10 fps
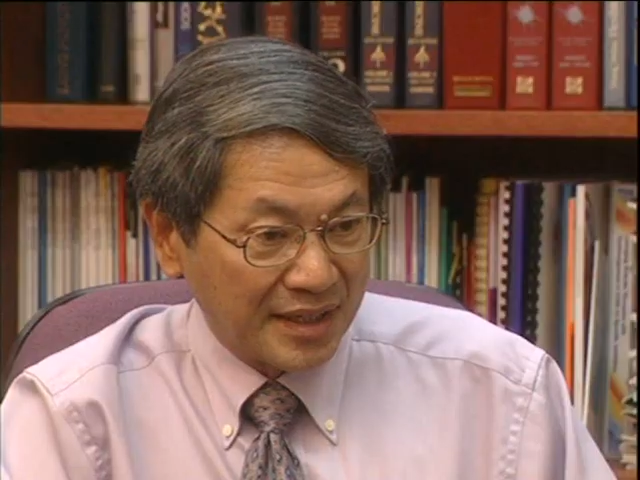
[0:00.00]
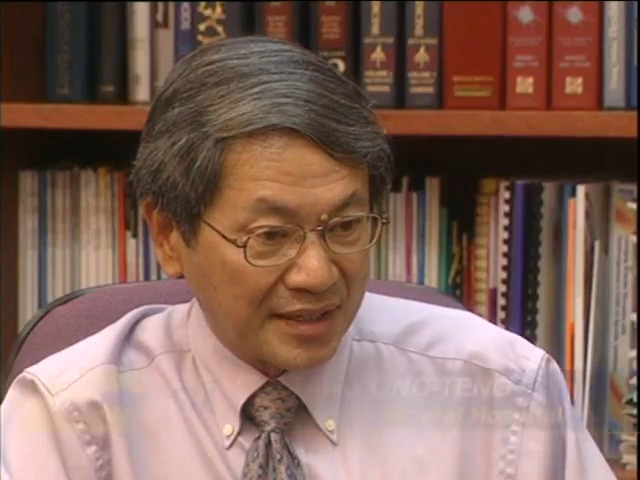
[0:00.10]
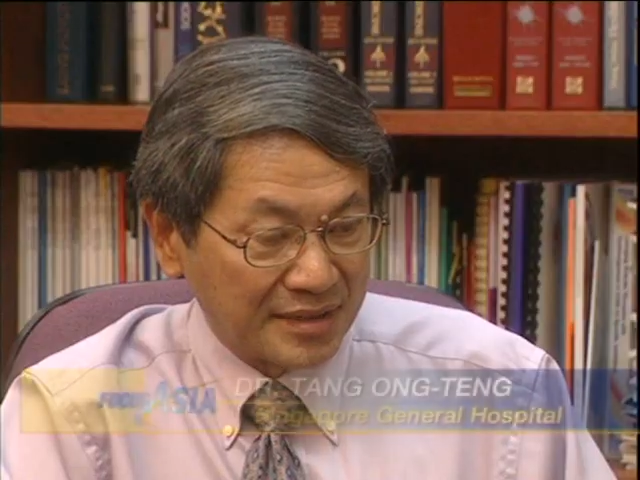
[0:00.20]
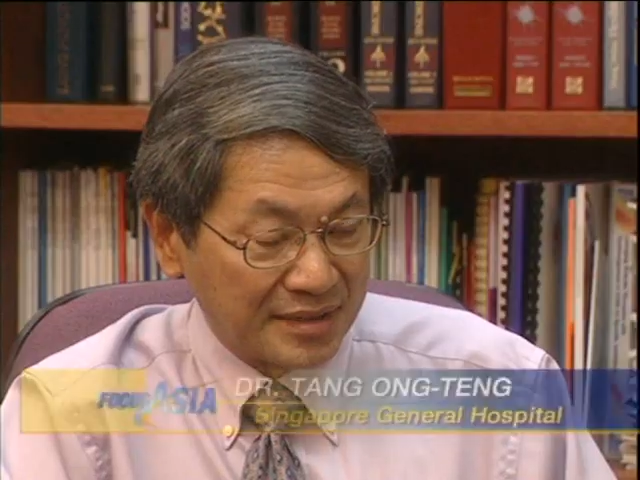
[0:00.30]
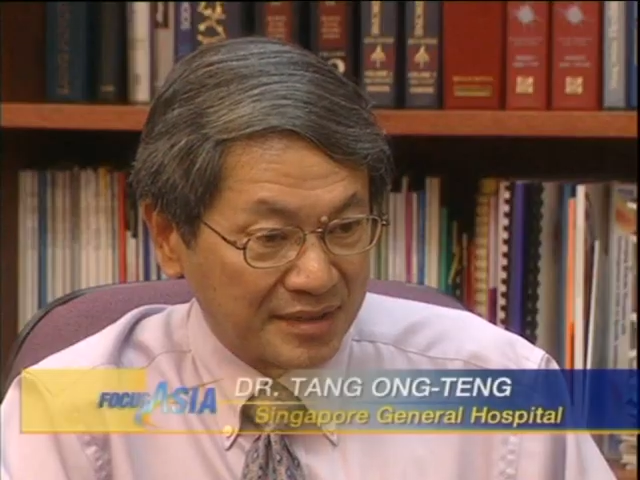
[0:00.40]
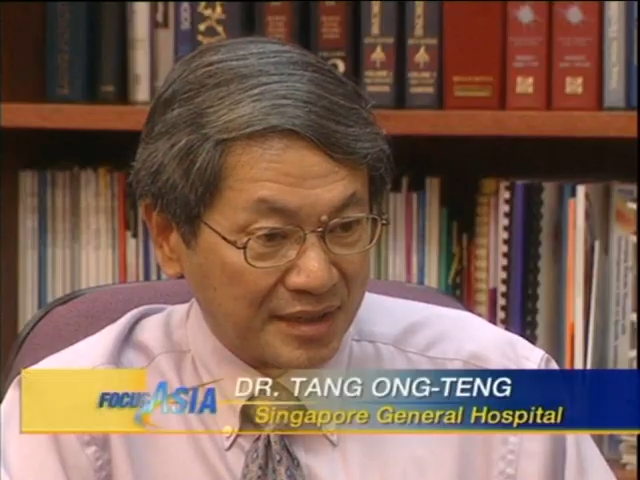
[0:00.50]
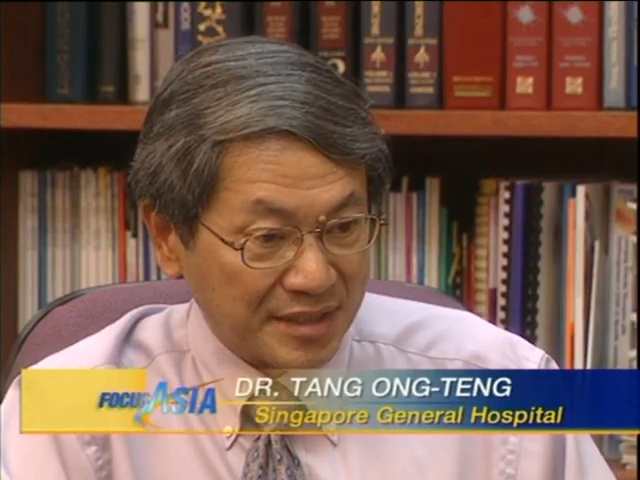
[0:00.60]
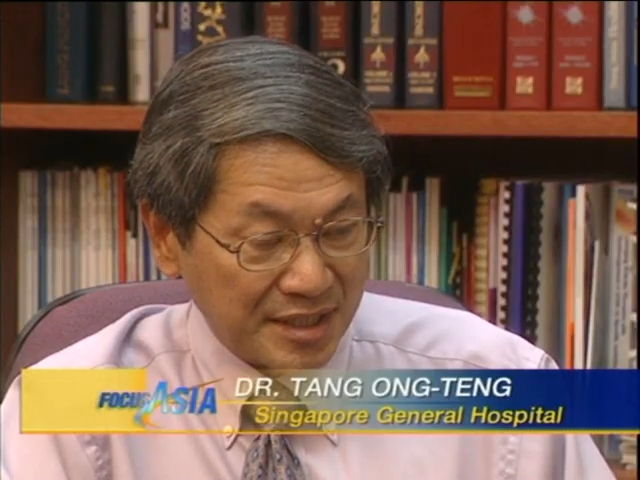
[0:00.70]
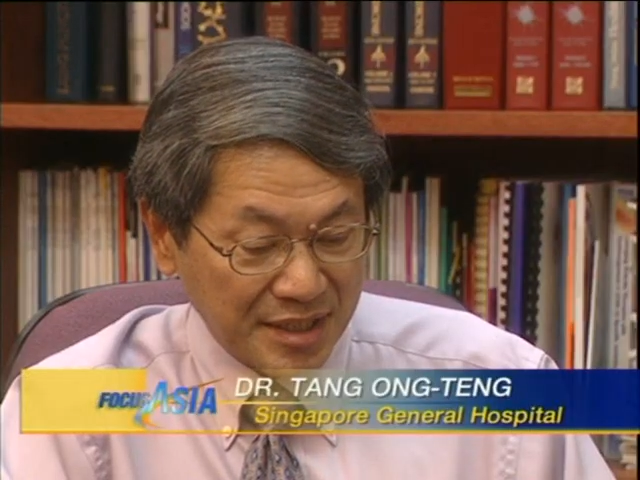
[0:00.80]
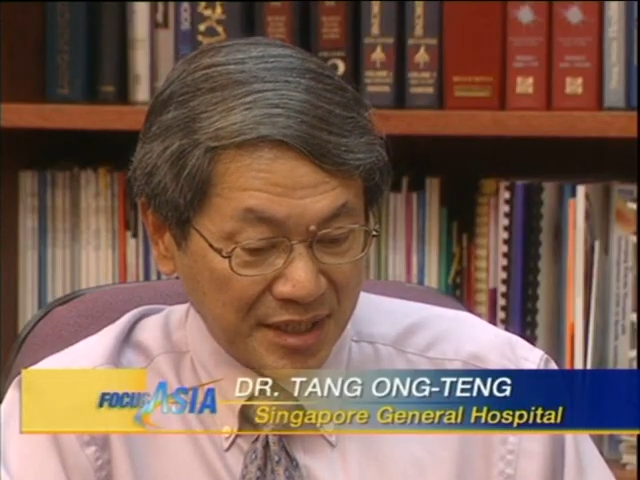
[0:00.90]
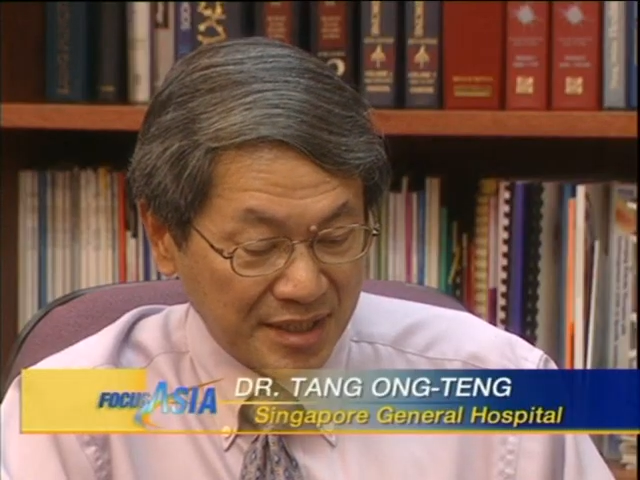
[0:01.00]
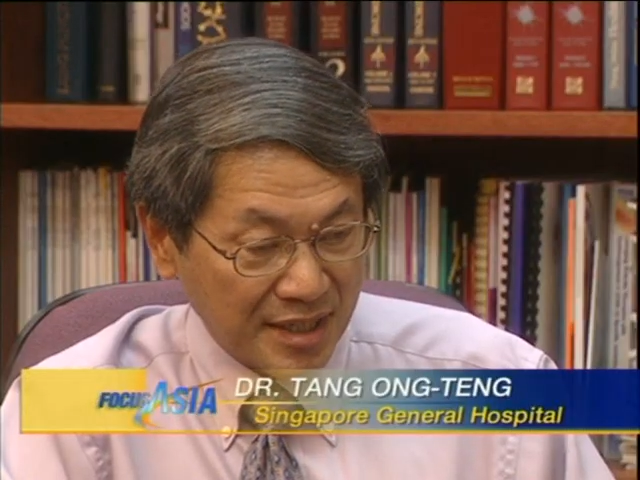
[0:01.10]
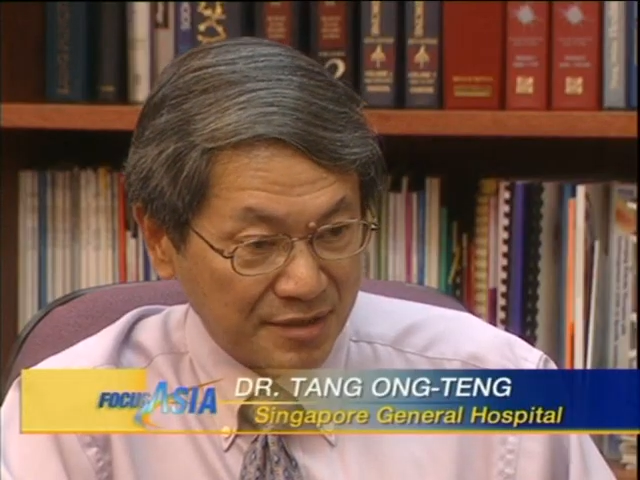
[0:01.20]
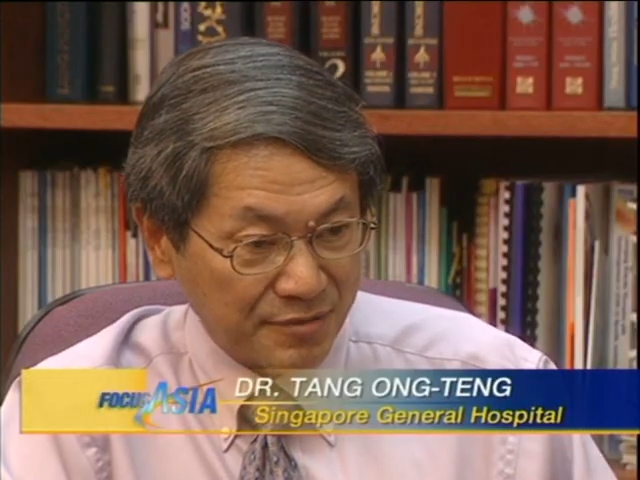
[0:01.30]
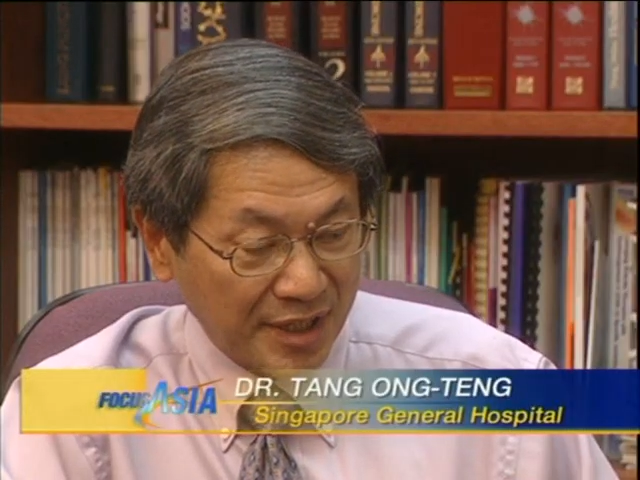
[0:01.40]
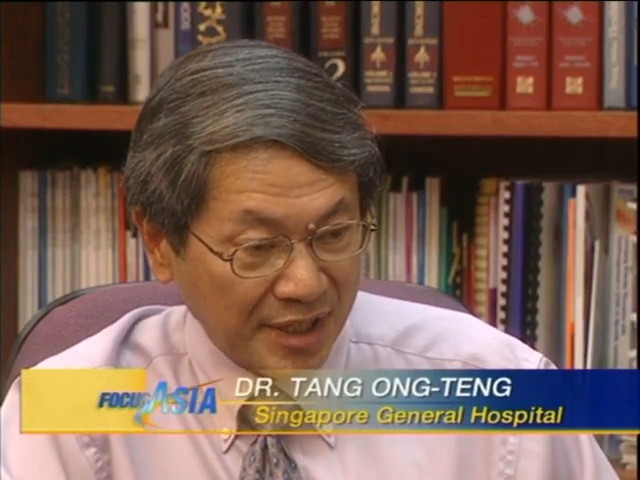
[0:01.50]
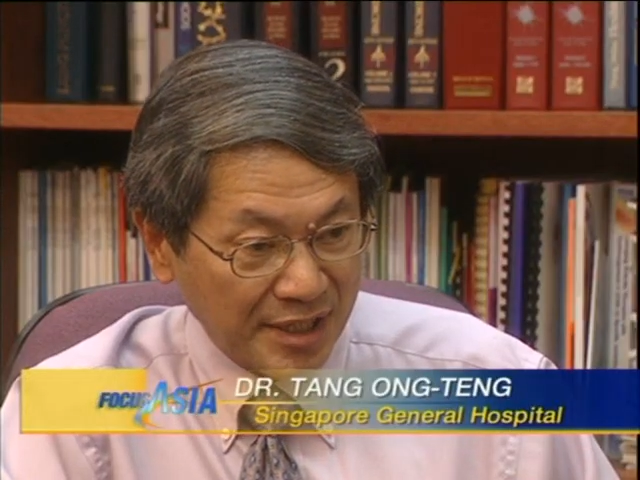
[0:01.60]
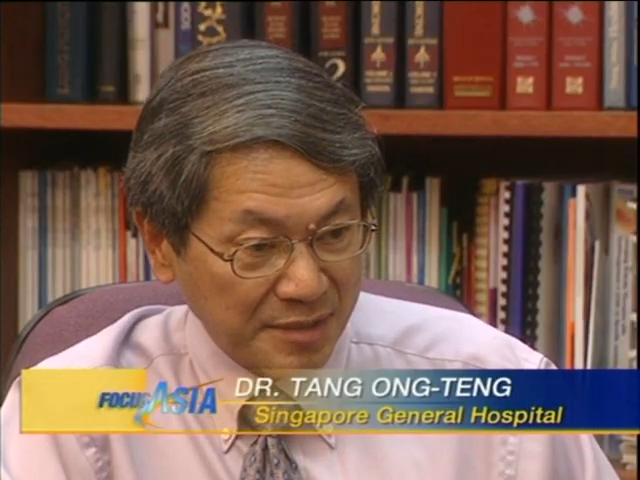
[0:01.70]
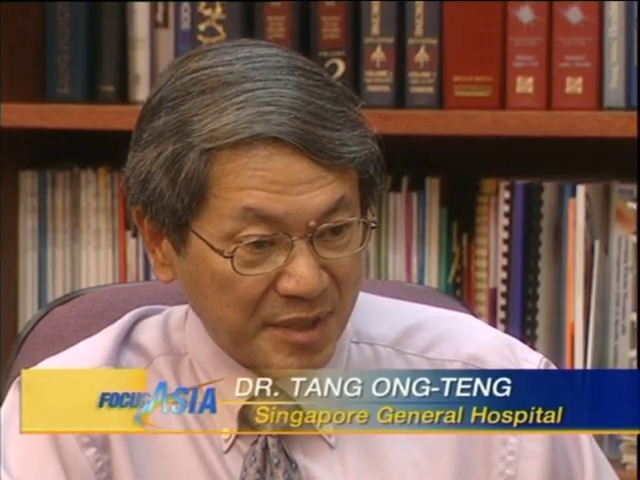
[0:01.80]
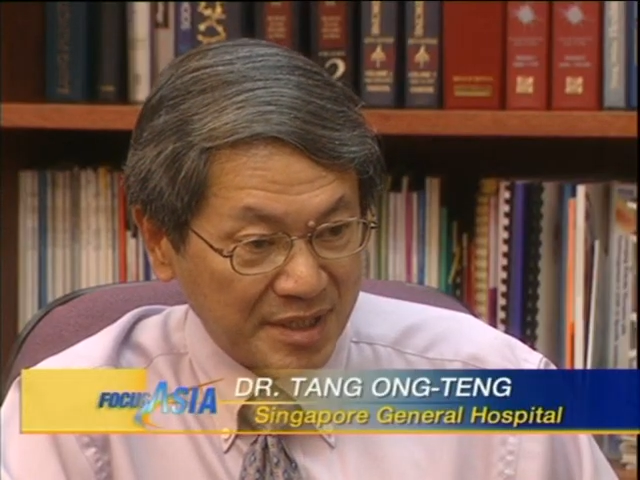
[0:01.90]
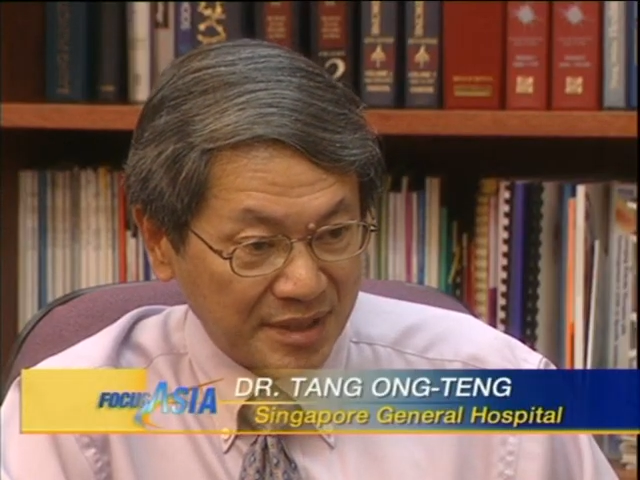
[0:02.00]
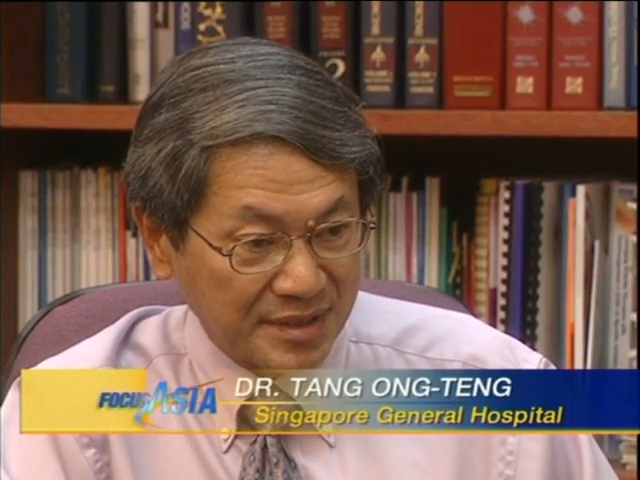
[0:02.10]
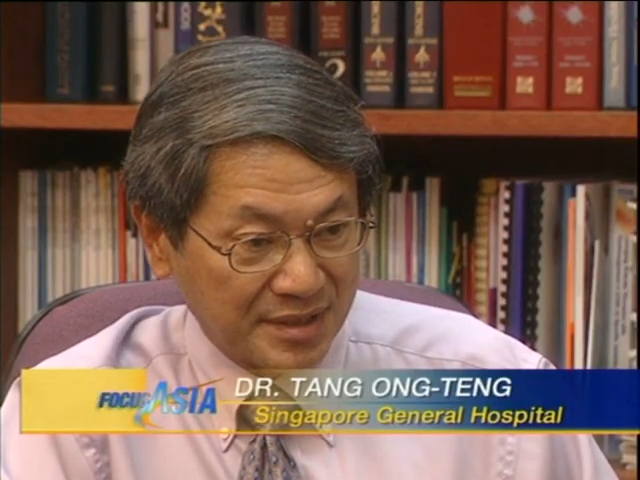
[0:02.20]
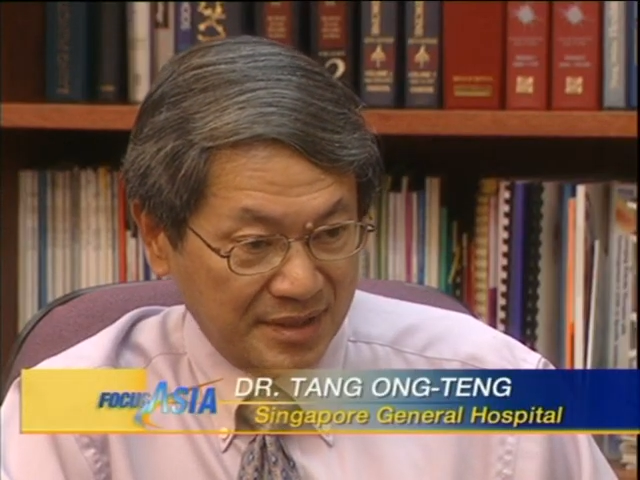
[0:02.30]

and the disease has a very limited,